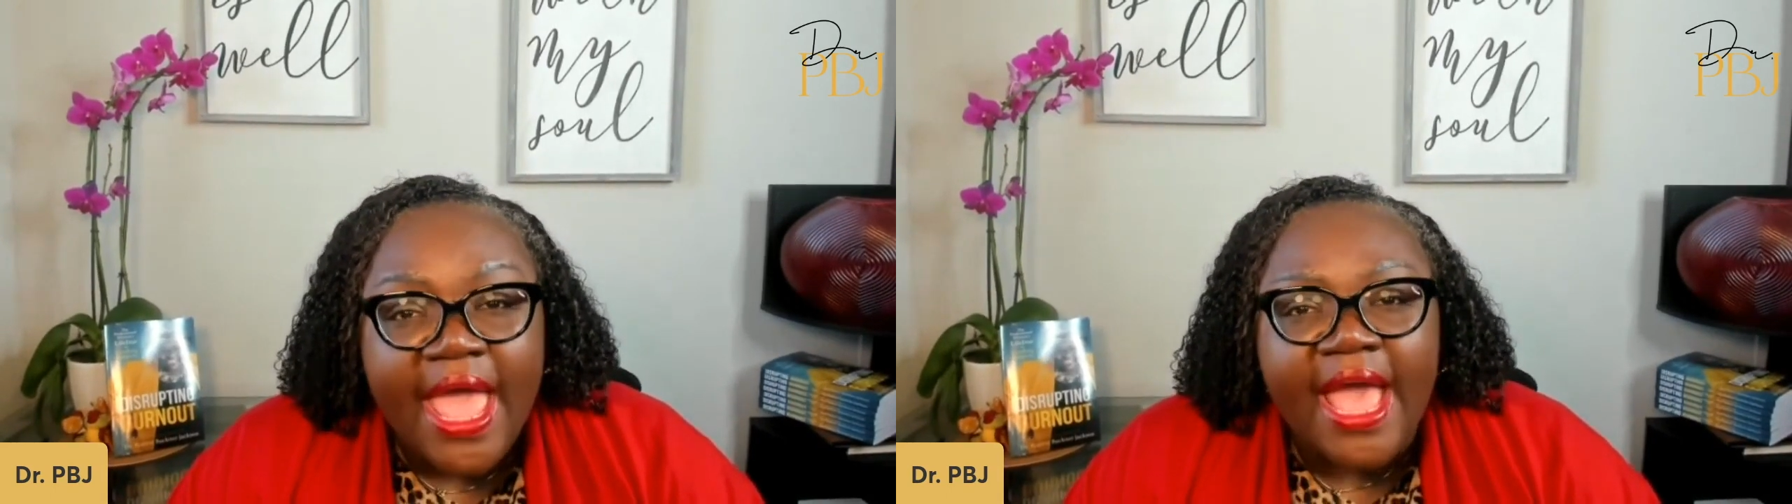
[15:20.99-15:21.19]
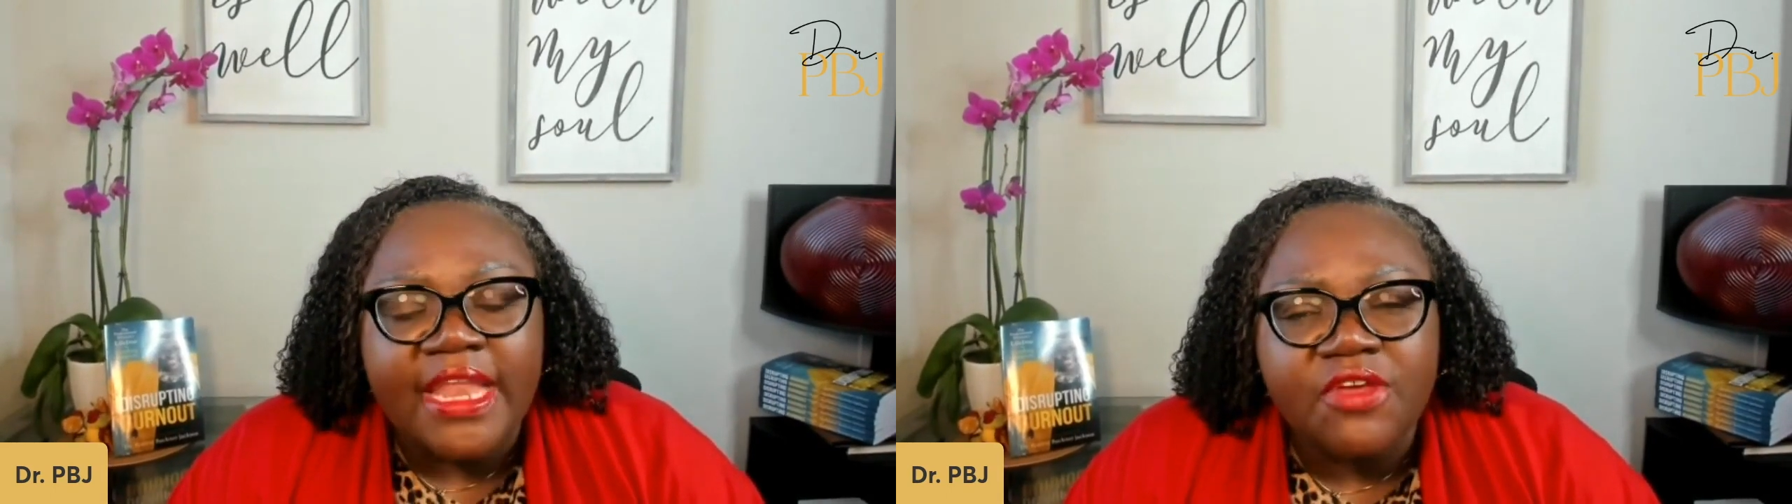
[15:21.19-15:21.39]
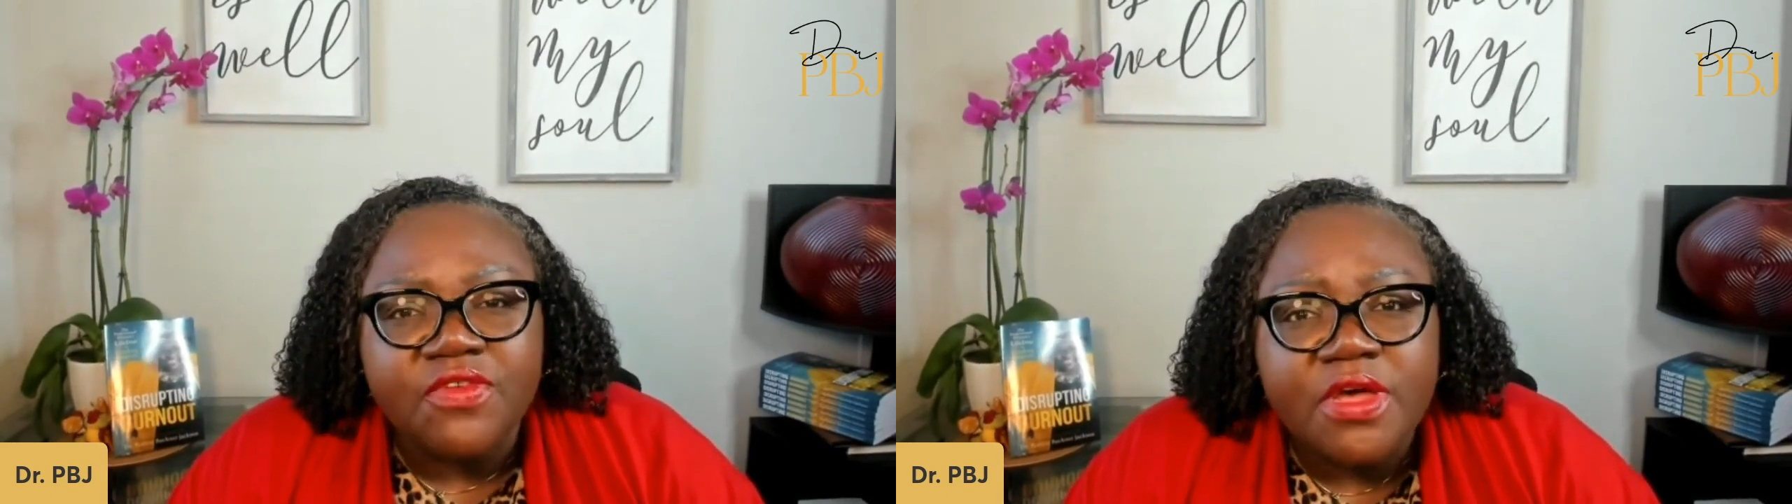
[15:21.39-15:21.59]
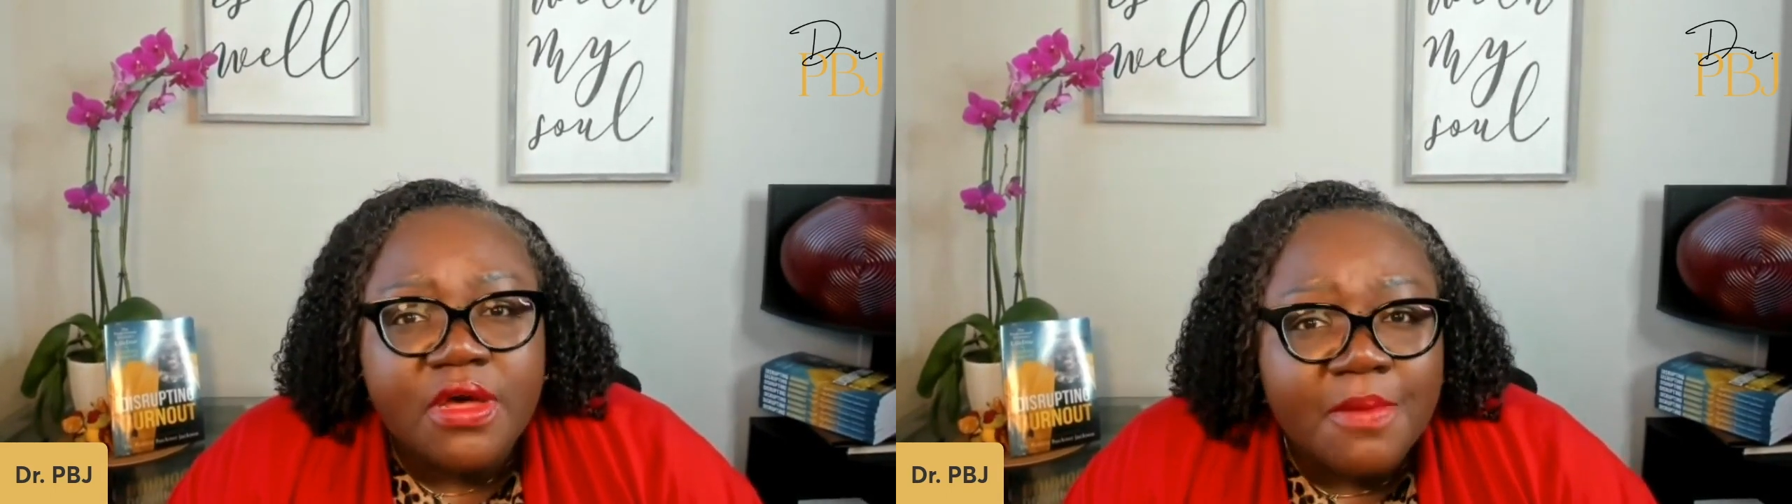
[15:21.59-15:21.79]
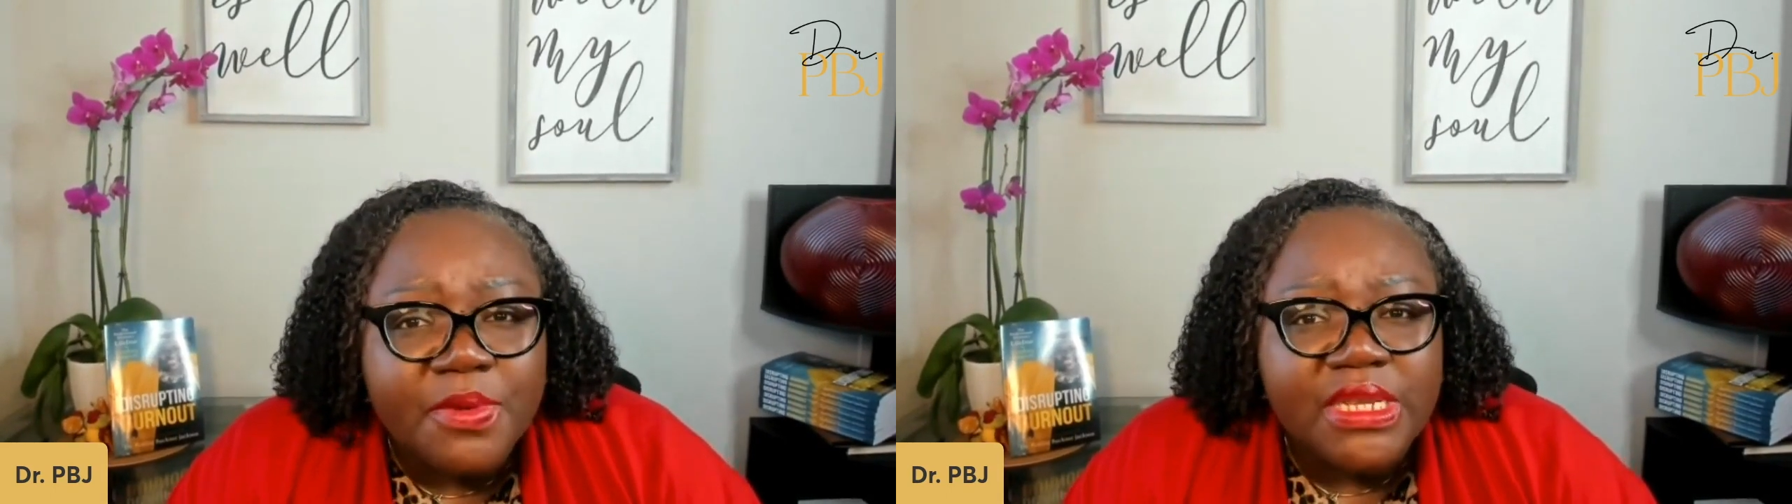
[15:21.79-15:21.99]
And if
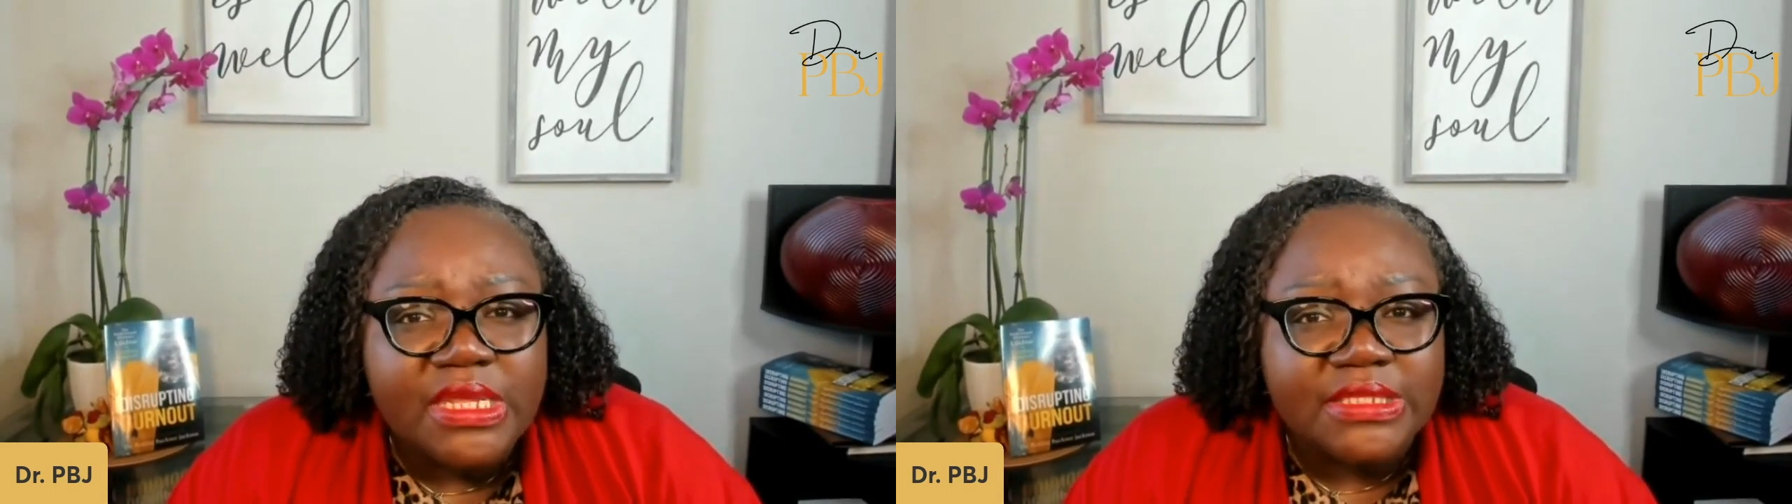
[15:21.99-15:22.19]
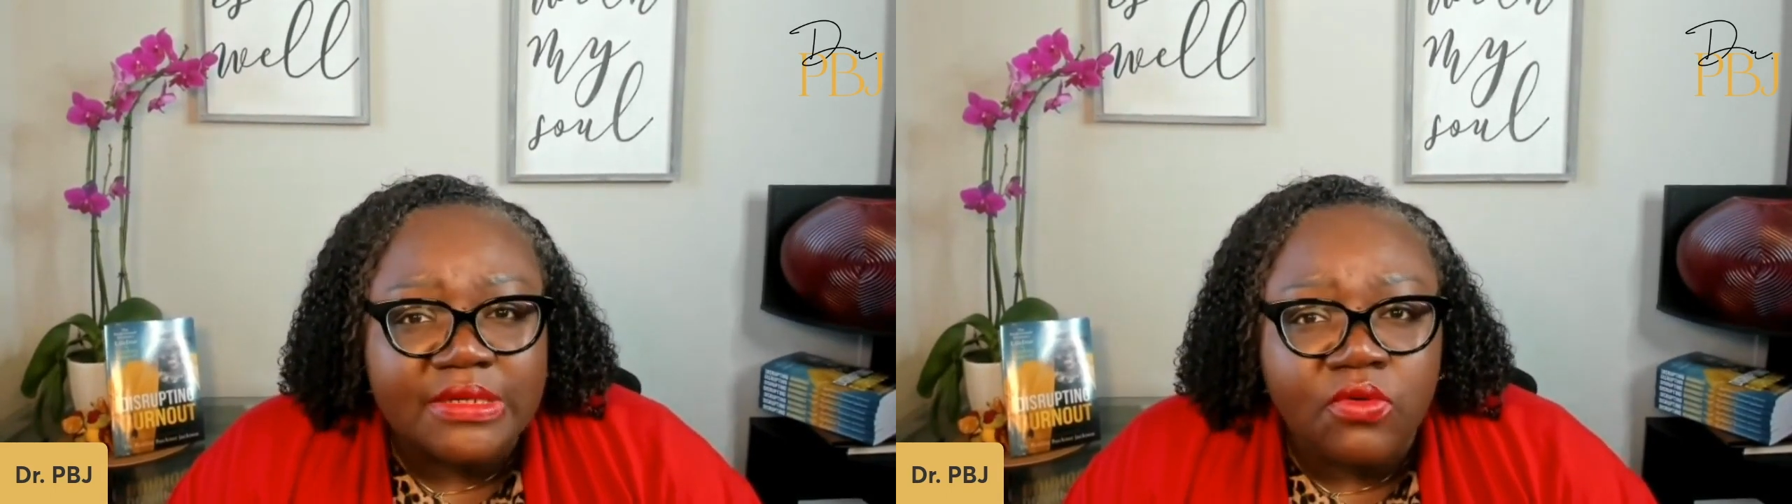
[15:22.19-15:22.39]
companies and